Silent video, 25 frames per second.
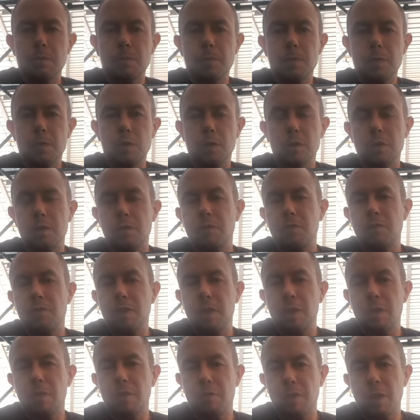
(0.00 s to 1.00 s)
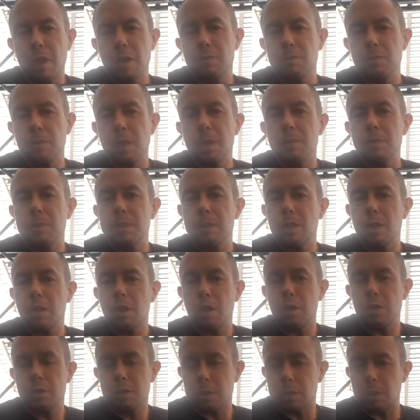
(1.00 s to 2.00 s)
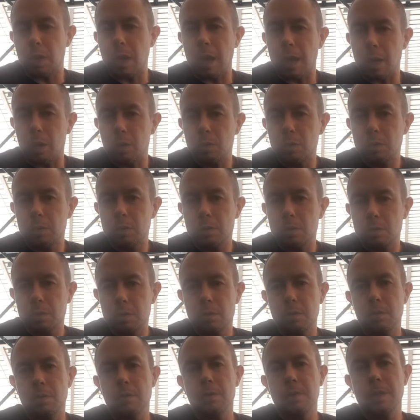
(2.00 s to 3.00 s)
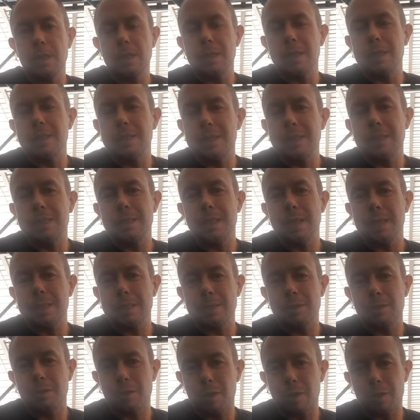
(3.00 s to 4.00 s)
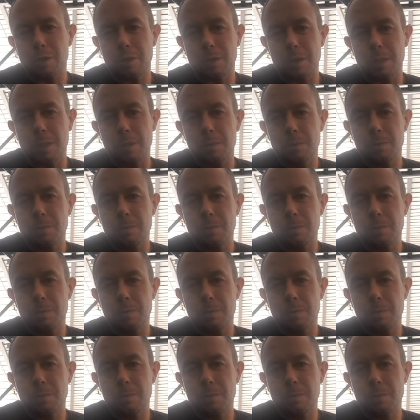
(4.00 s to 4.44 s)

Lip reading: So it's 5 millimeter larger out than the GTX 30,